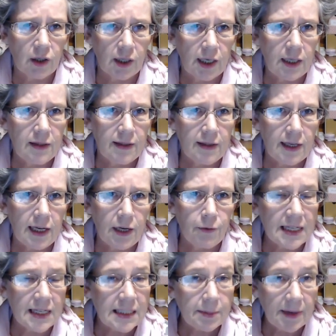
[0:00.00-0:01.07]
in the
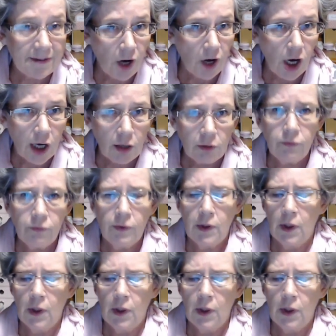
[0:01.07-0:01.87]
recipe file.